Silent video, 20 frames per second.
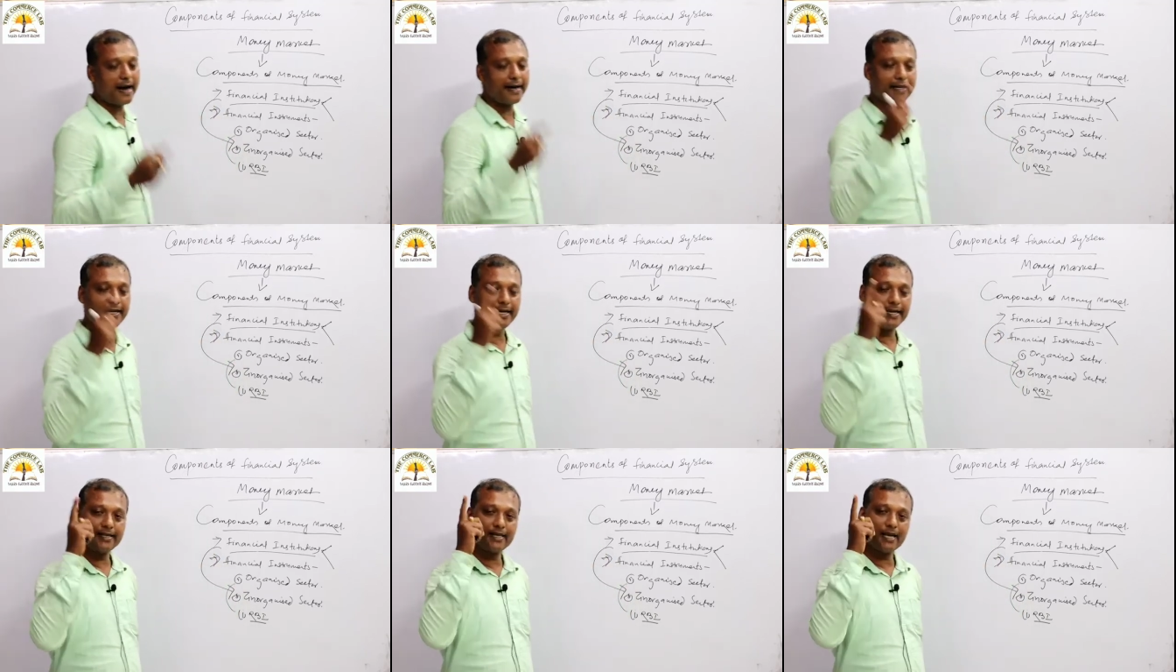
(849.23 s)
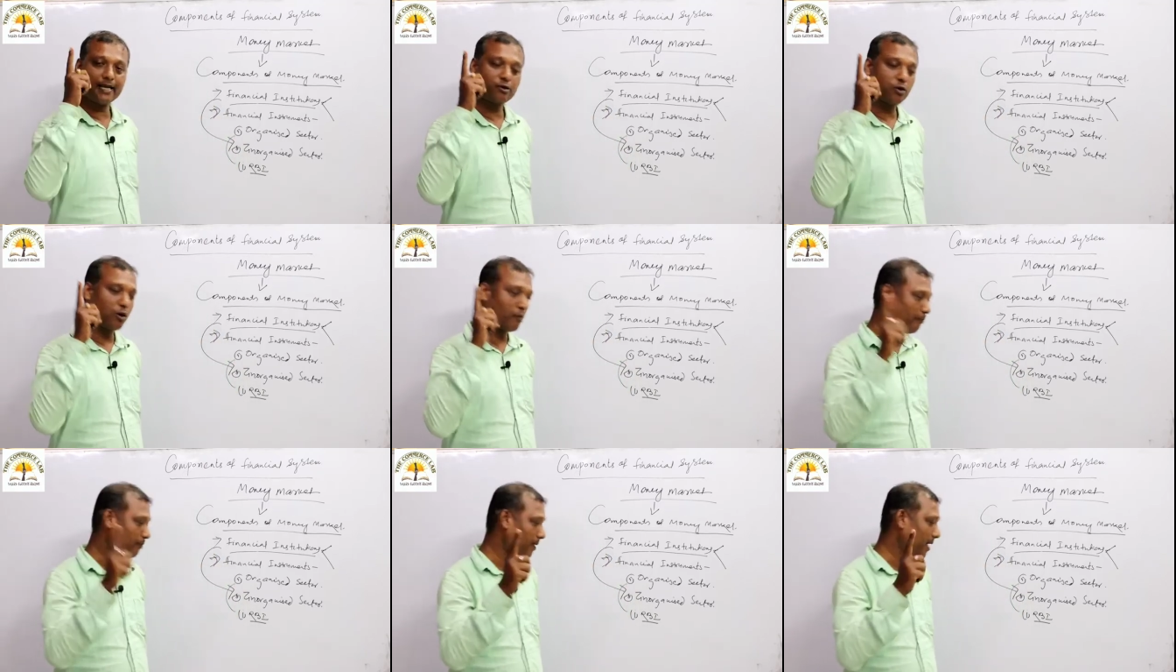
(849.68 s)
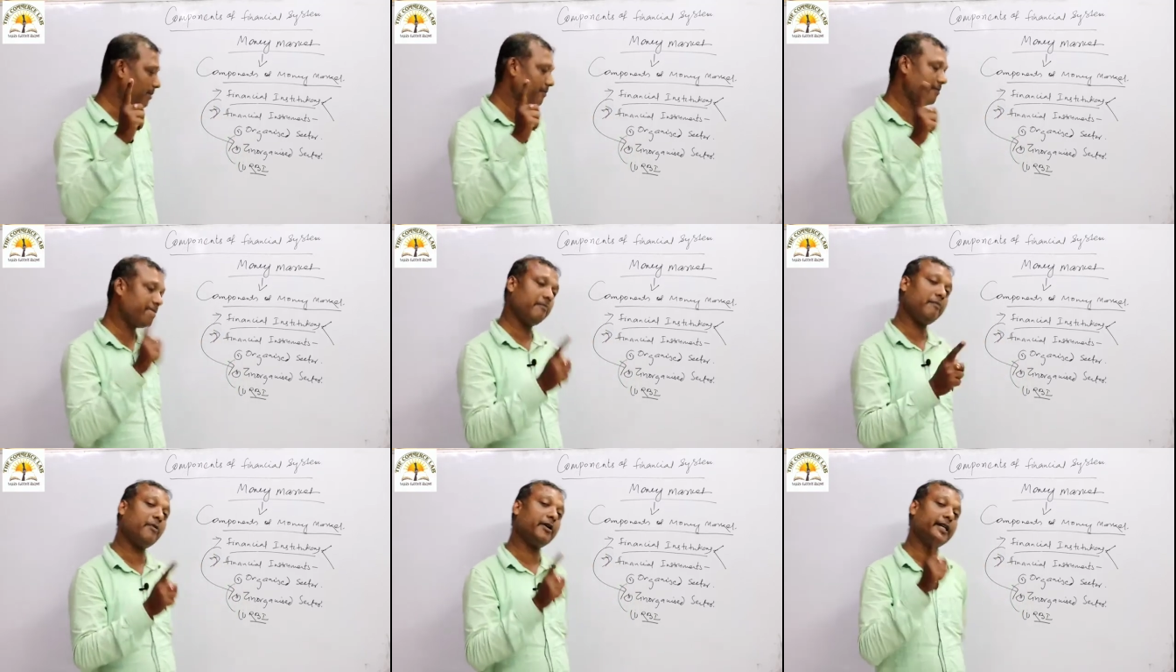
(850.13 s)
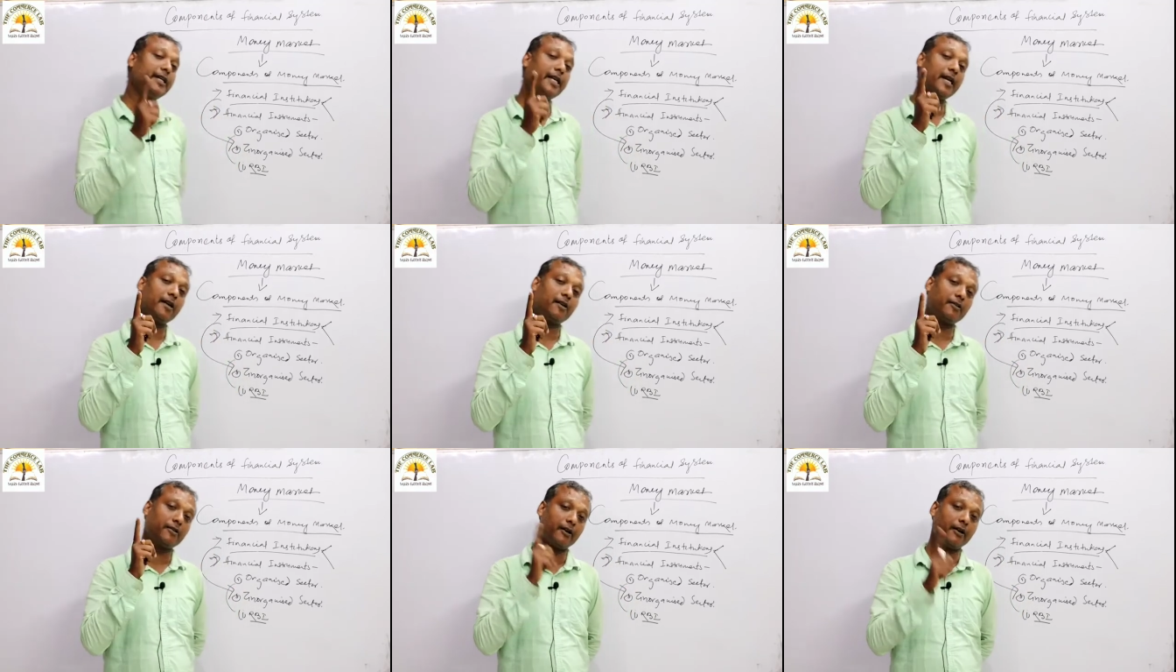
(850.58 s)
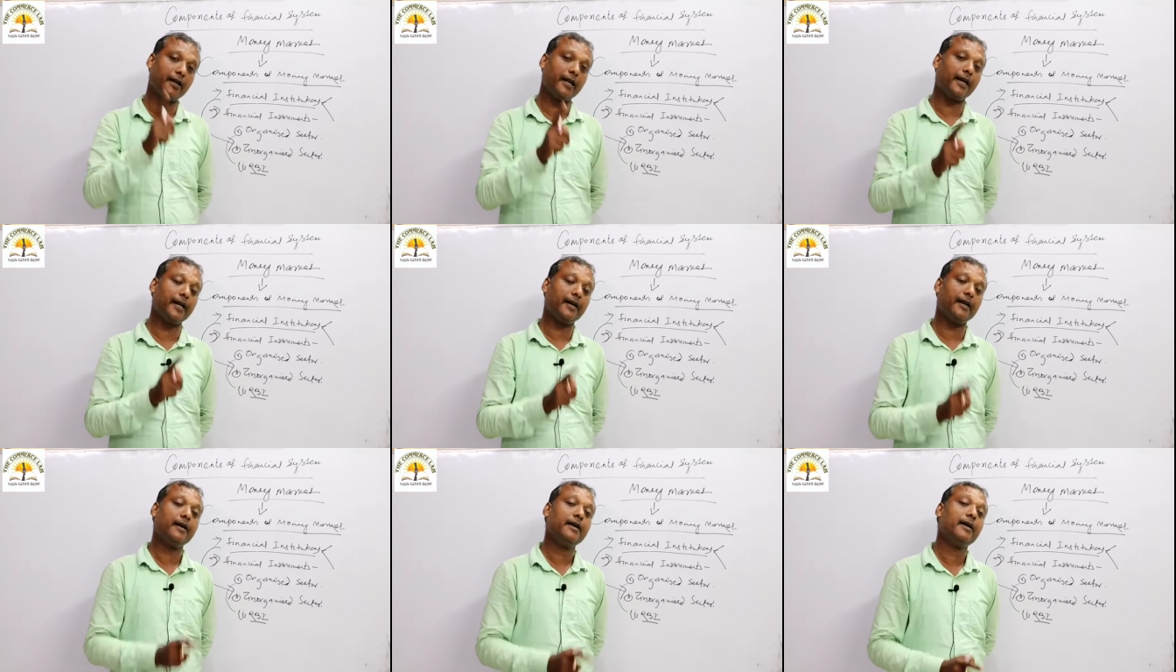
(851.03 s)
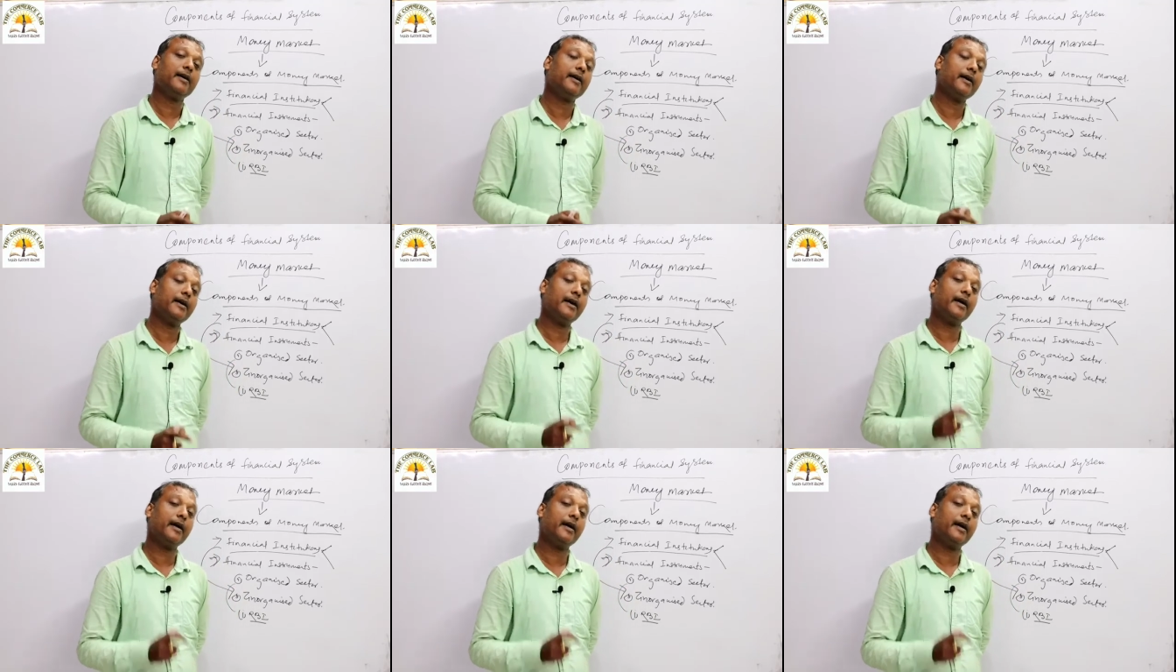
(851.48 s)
It is the Supreme Monetary Authority.